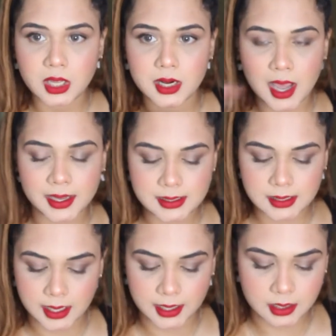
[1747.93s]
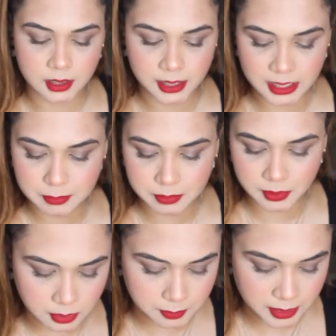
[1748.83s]
nice like deep
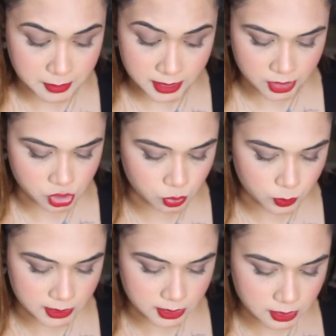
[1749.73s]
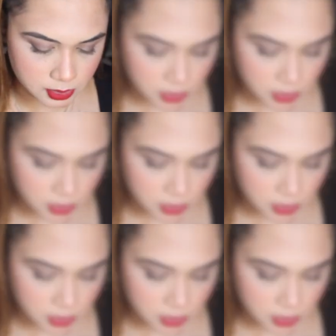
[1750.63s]
pigmentation with it.